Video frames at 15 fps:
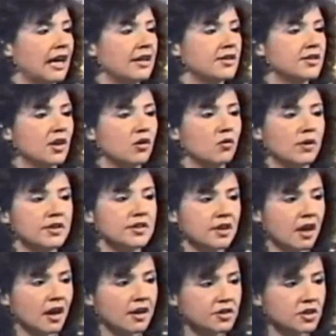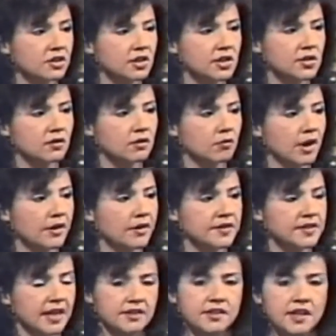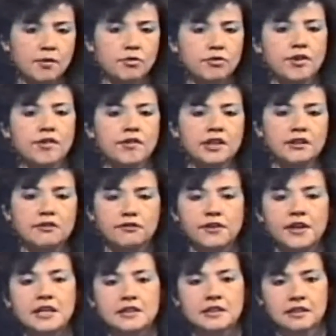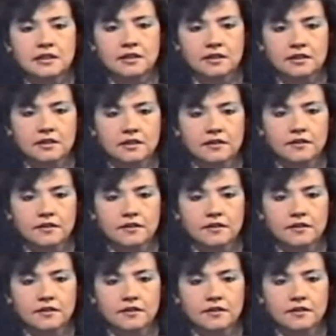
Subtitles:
as though one's consciousness or awareness had temporarily fainted.